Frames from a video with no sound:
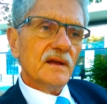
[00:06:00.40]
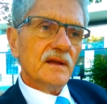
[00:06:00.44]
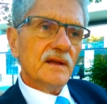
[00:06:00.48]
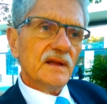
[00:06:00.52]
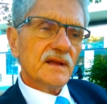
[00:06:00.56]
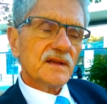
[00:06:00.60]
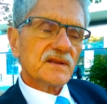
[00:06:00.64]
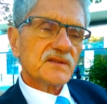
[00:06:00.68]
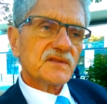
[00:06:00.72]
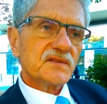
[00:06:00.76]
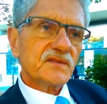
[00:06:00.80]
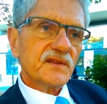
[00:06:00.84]

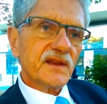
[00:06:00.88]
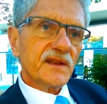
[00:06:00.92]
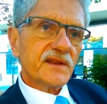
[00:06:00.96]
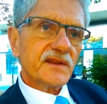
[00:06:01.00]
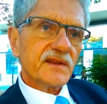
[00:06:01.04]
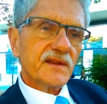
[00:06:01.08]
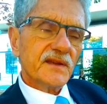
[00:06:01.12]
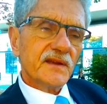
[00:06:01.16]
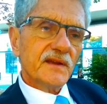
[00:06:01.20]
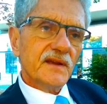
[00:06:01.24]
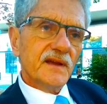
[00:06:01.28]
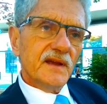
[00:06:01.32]
is that
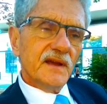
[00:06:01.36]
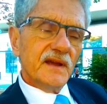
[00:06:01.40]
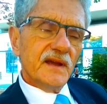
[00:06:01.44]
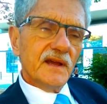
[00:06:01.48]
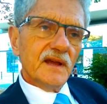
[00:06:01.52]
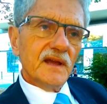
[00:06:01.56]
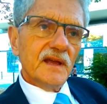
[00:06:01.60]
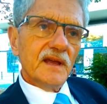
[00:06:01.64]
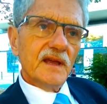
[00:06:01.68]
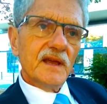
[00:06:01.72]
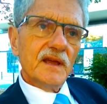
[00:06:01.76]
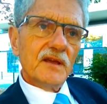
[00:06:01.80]

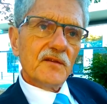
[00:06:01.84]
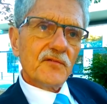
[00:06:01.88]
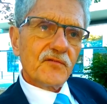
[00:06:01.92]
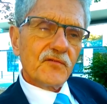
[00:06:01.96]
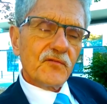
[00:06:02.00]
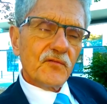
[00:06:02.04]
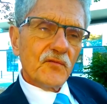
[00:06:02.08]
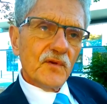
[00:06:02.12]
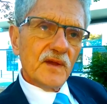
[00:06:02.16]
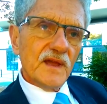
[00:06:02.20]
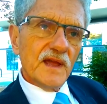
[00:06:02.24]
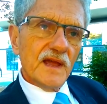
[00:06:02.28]
if
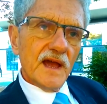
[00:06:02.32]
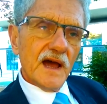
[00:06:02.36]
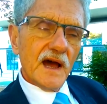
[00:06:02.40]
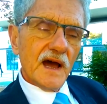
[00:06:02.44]
we